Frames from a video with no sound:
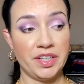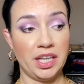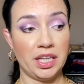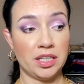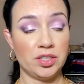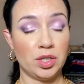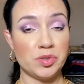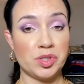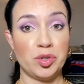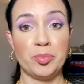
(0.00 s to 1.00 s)
and
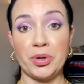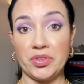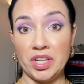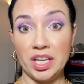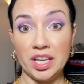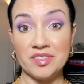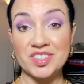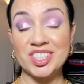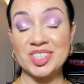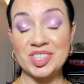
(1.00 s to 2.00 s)
also birthday gift.
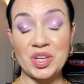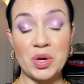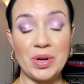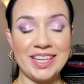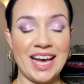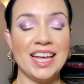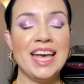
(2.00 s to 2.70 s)
So yeah.